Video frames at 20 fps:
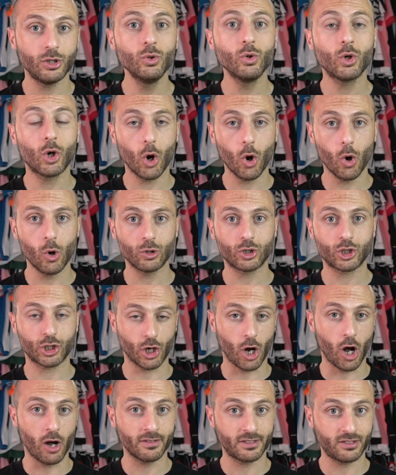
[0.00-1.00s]
coach
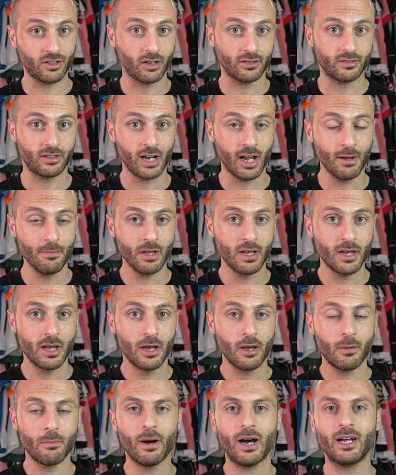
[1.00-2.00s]
of Tottenham,
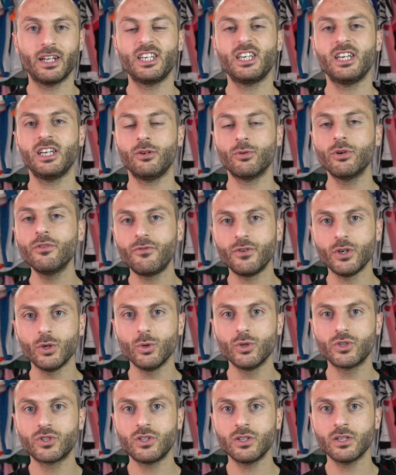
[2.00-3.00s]
but he
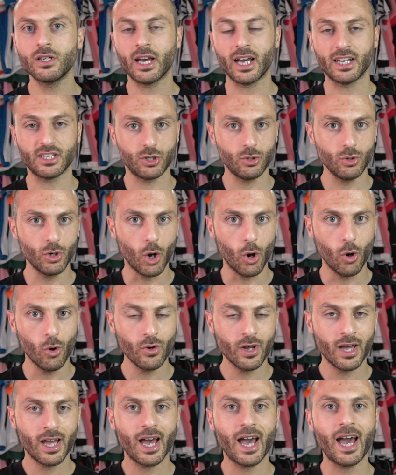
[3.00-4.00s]
refused, as you
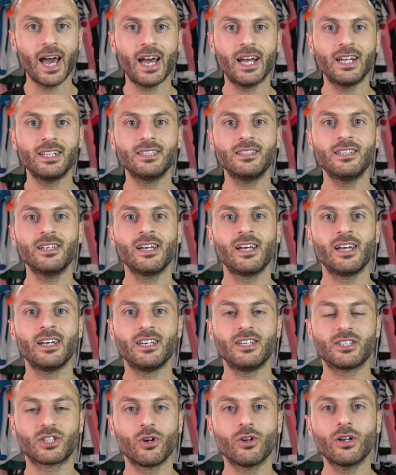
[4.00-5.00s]
know, and
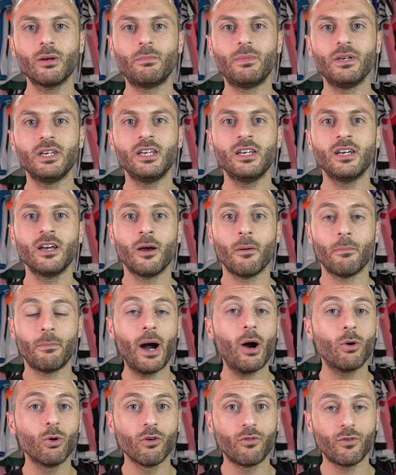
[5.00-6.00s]
he's gonna be
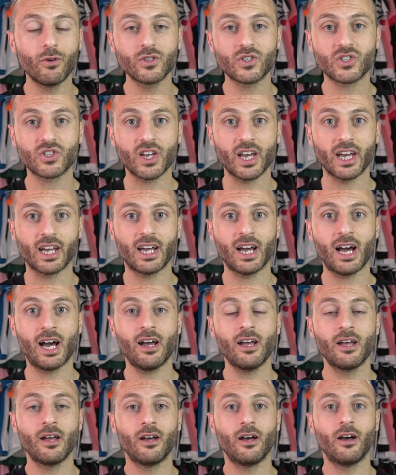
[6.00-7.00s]
Paulo
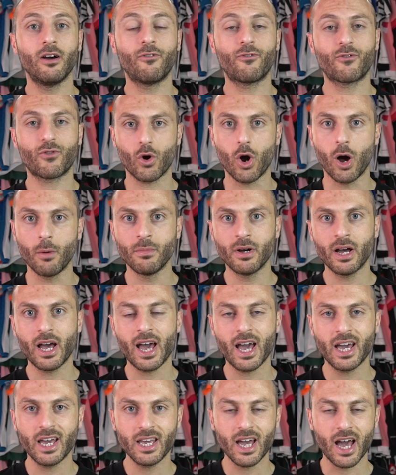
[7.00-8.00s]
Fonseca from
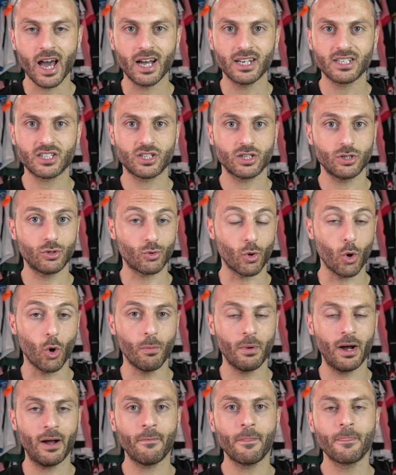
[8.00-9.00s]
AS
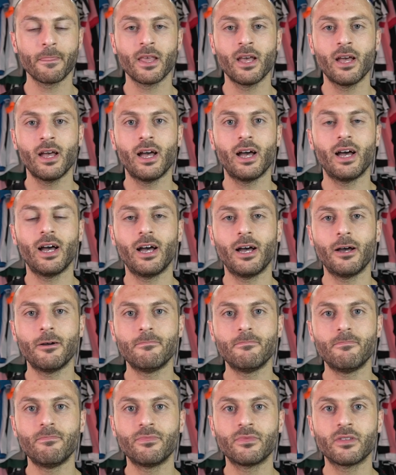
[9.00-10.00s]
Roma.
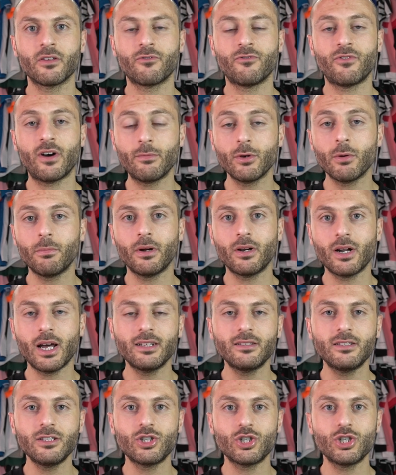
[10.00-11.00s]
Fabio
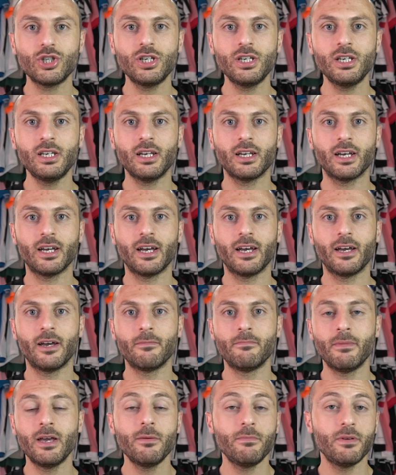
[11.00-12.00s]
Paratici
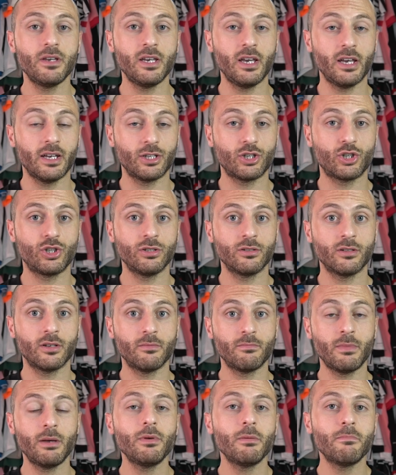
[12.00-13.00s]

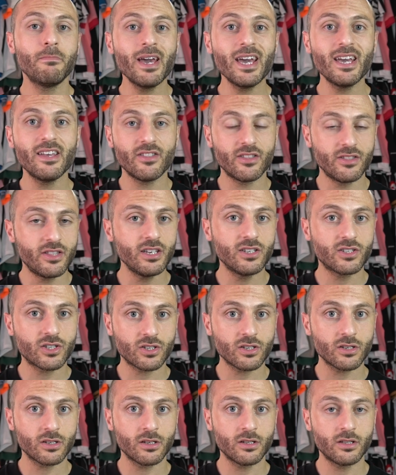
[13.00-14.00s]
maybe made
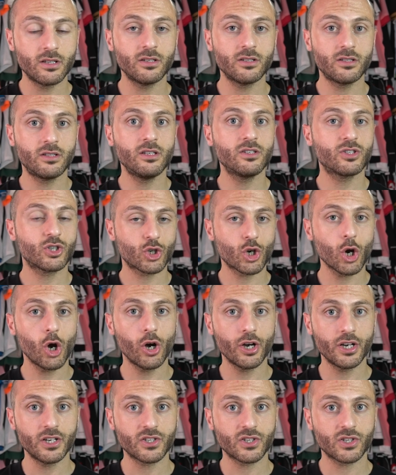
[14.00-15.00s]
this
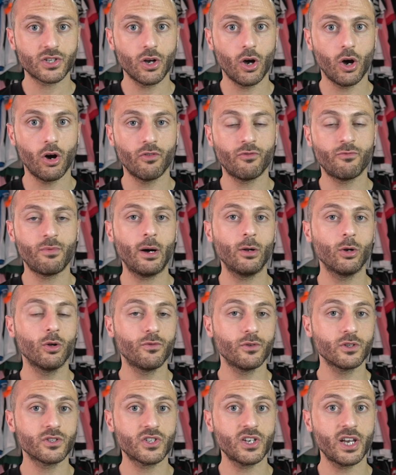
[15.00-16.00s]
choice of Paulo
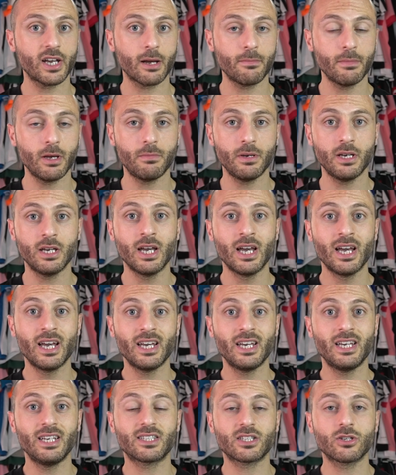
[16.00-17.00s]
Fonseca. Maybe
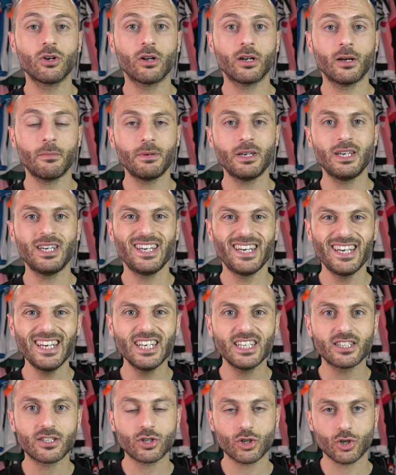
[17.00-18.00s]
it's gonna be
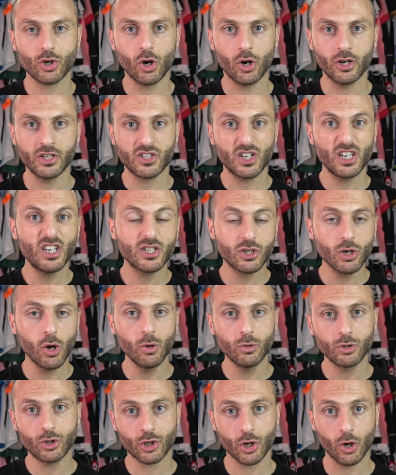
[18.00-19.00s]
his choice, his
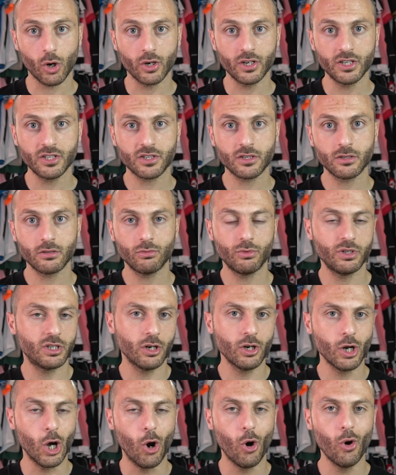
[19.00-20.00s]
own choice. We
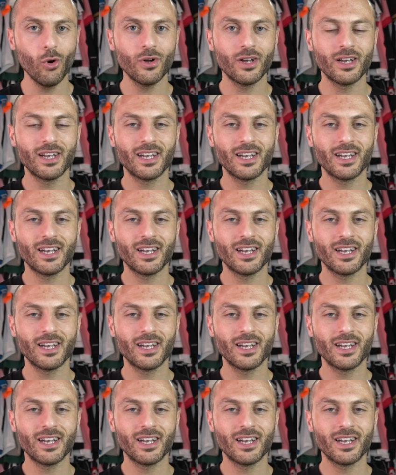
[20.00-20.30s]
don't know,